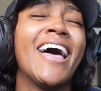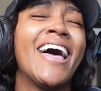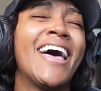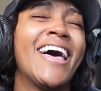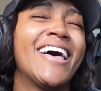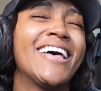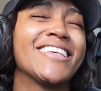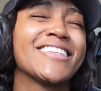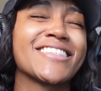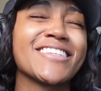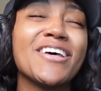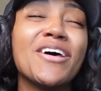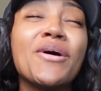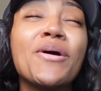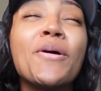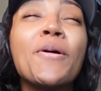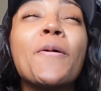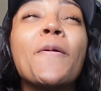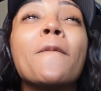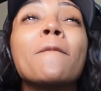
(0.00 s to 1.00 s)
Bill
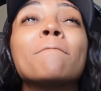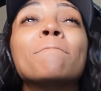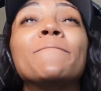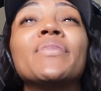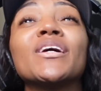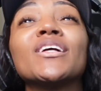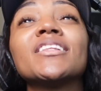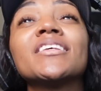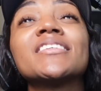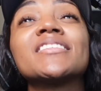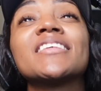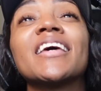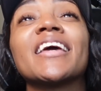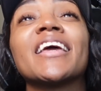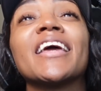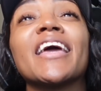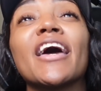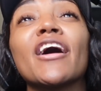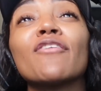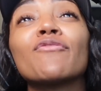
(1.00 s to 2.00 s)
is taking
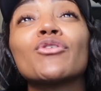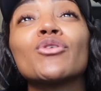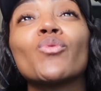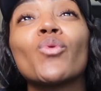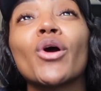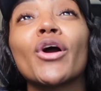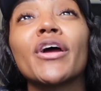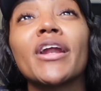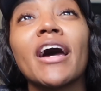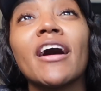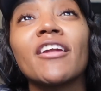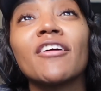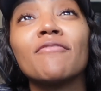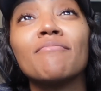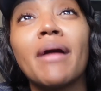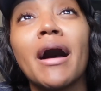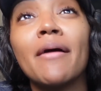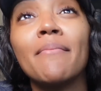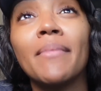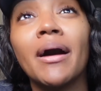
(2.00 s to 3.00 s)
every word out of
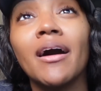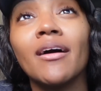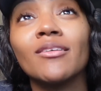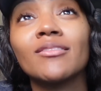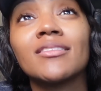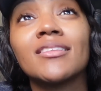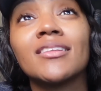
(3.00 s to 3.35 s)
my mouth.